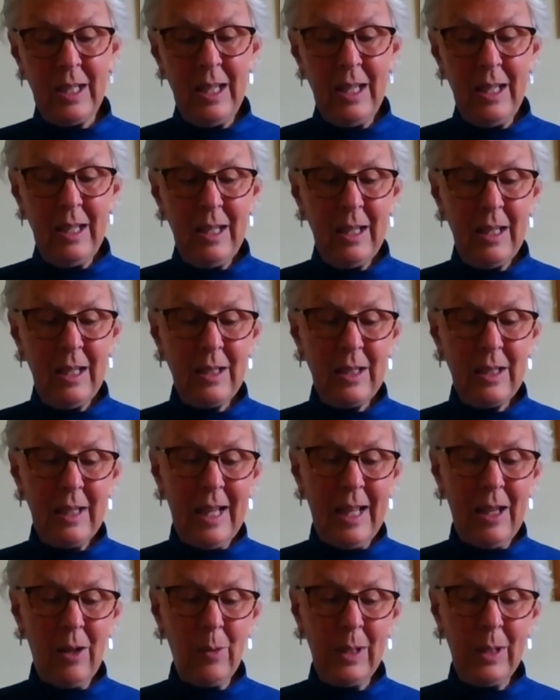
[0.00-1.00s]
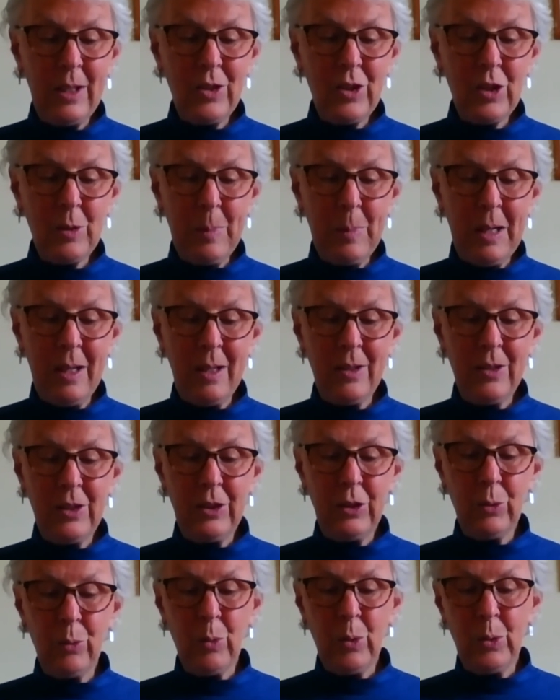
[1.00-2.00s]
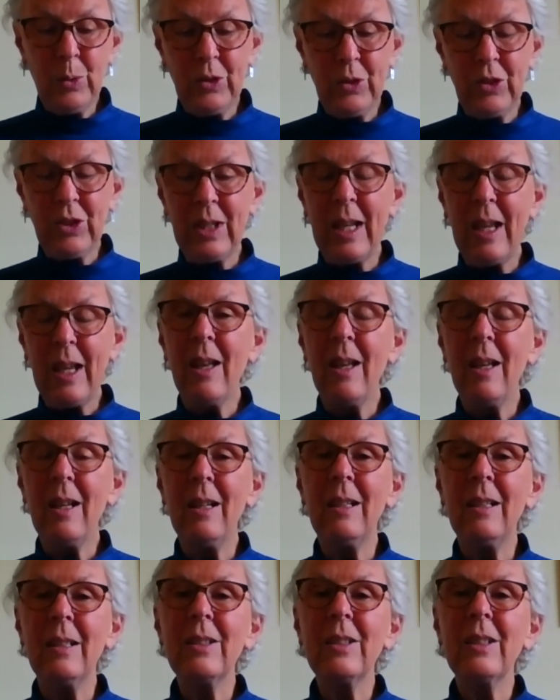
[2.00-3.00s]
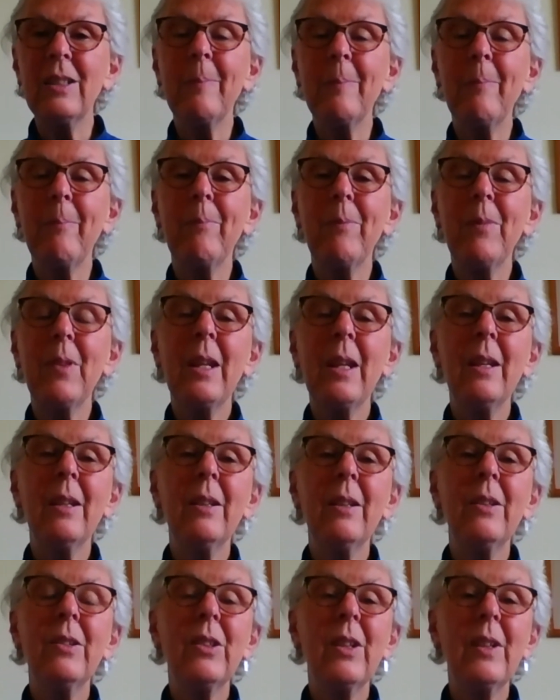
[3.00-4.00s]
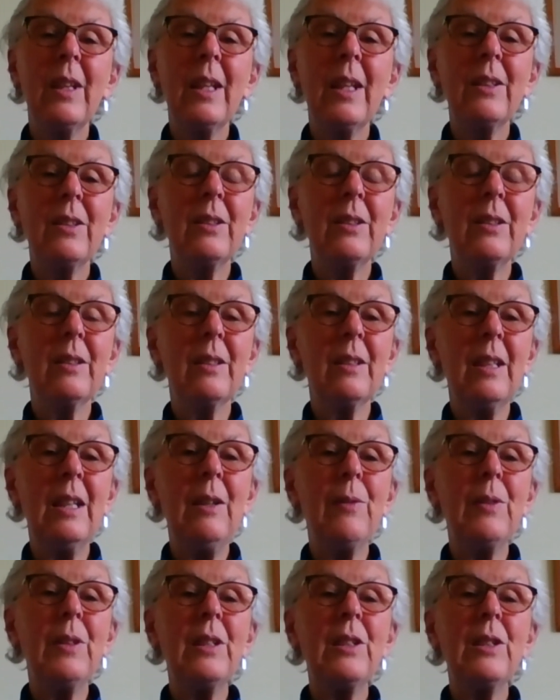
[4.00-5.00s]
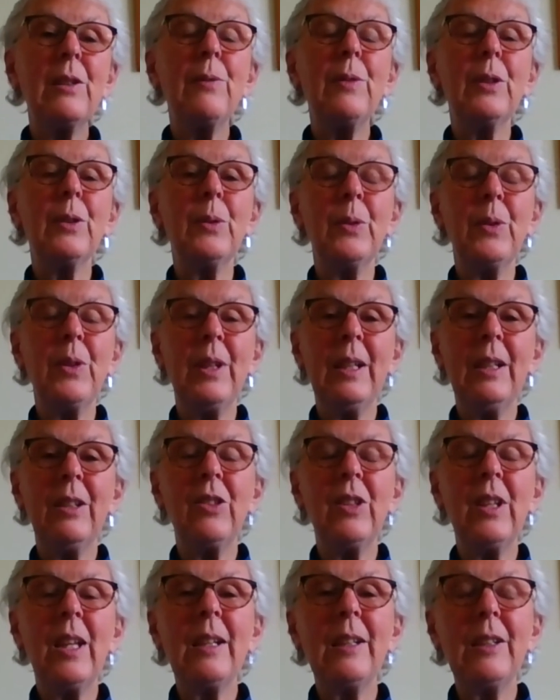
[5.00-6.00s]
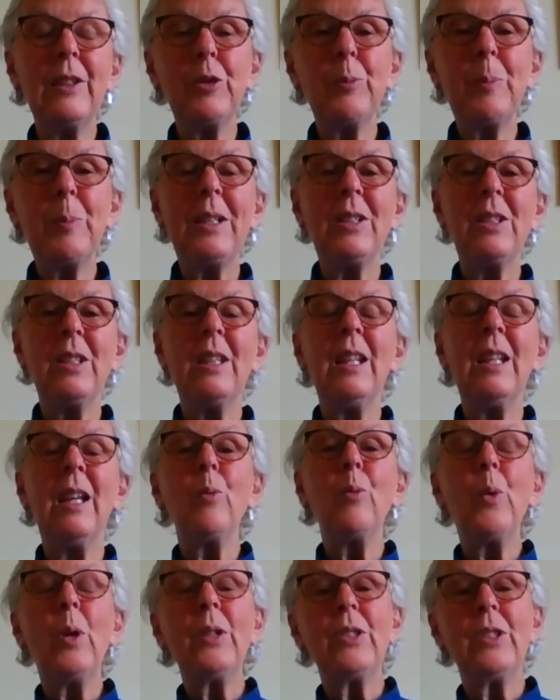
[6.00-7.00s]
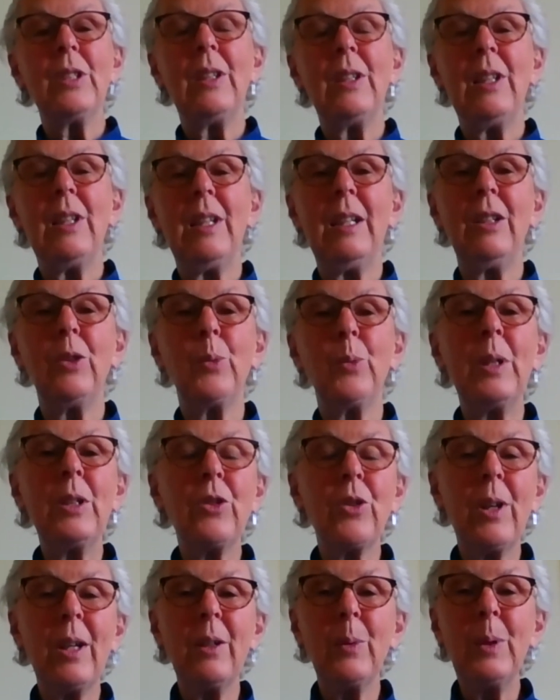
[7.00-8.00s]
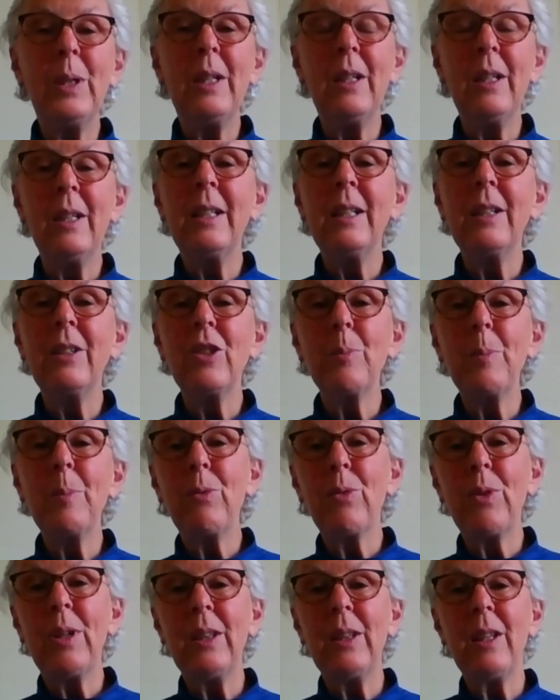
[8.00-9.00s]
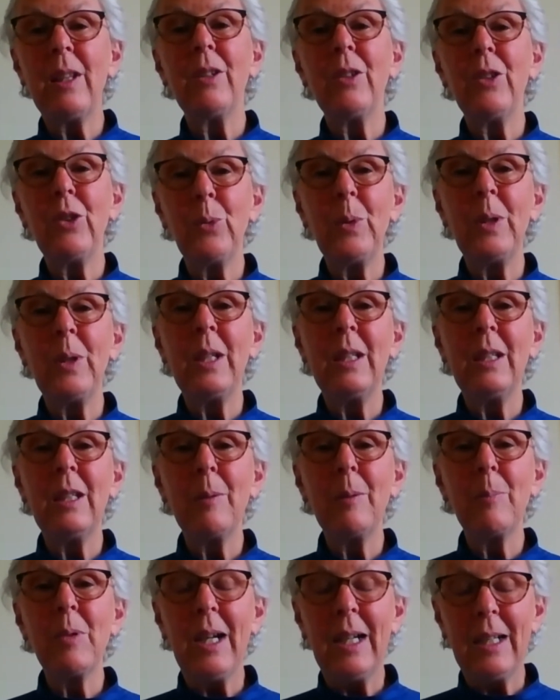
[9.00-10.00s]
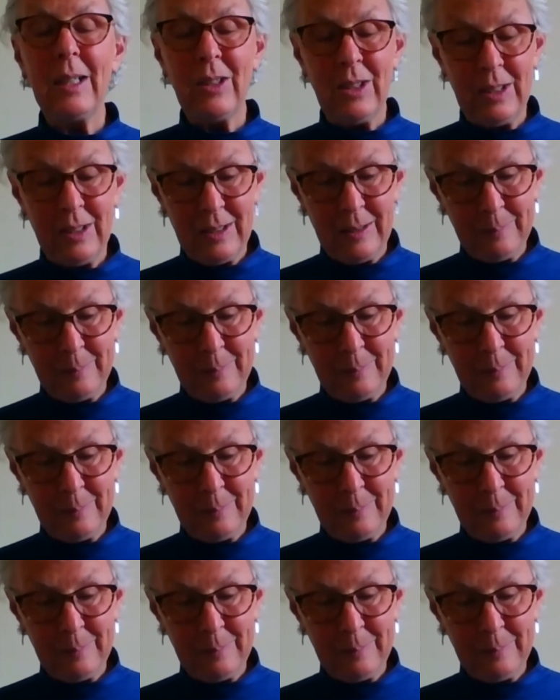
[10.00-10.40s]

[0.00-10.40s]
and allowing it to plant its roots in our heart. So that's even the difficult things, the unexpected, the unwanted things. We're learning to befriend those within the practice.